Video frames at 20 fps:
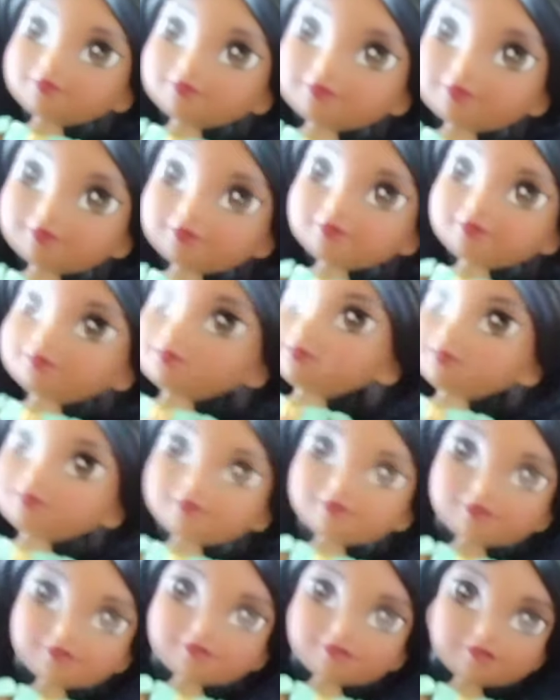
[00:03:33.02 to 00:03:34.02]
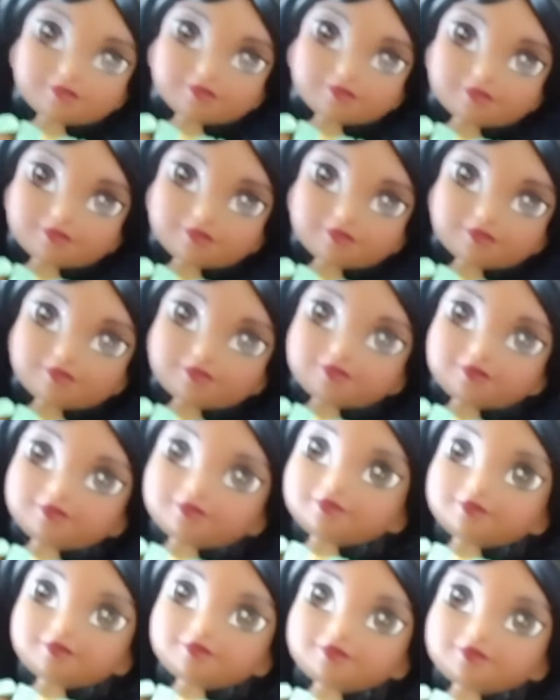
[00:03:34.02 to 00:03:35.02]
on earth, peace
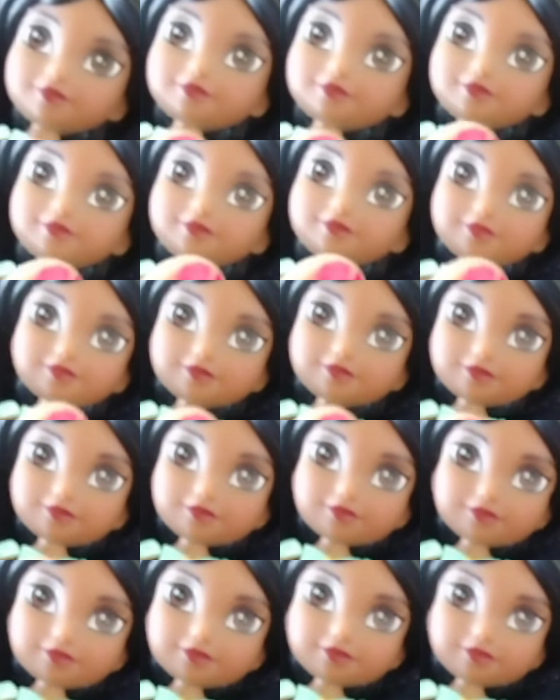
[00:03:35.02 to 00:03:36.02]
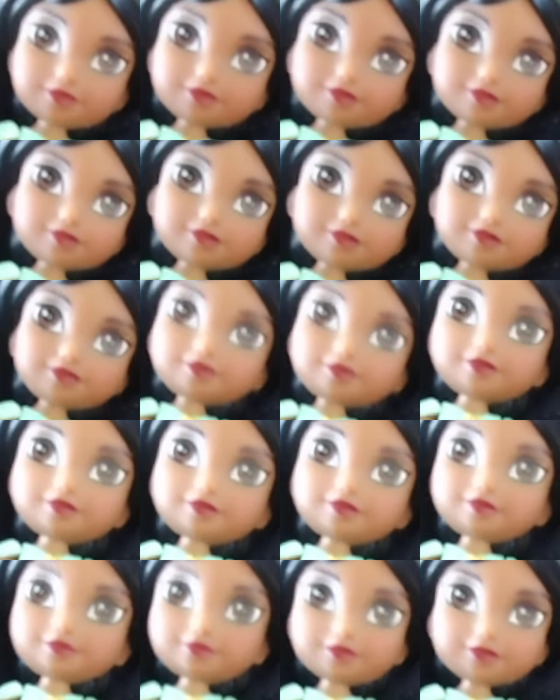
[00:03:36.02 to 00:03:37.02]
on earth, waiting for
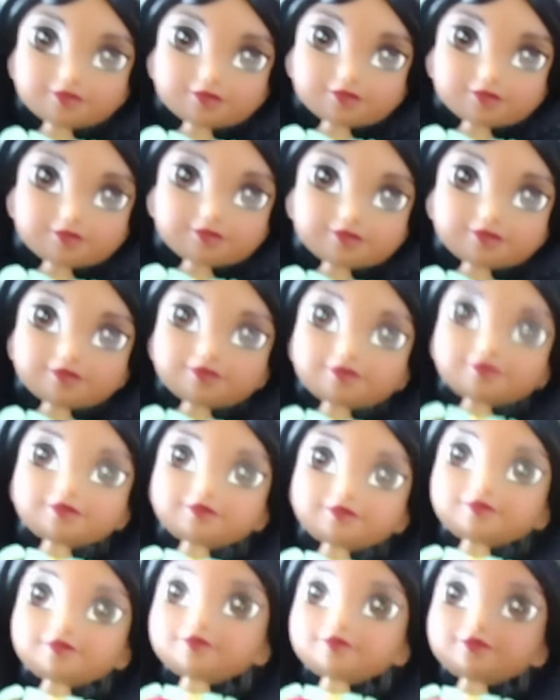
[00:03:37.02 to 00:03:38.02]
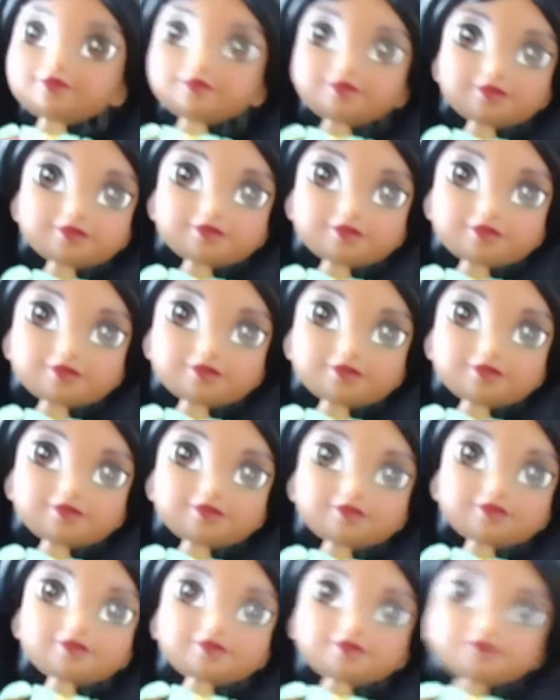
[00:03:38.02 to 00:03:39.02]
you, waiting for
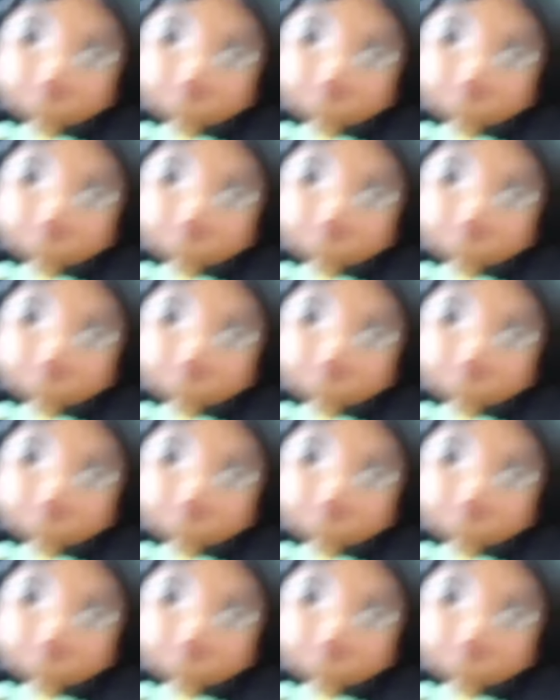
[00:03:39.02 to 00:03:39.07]
you.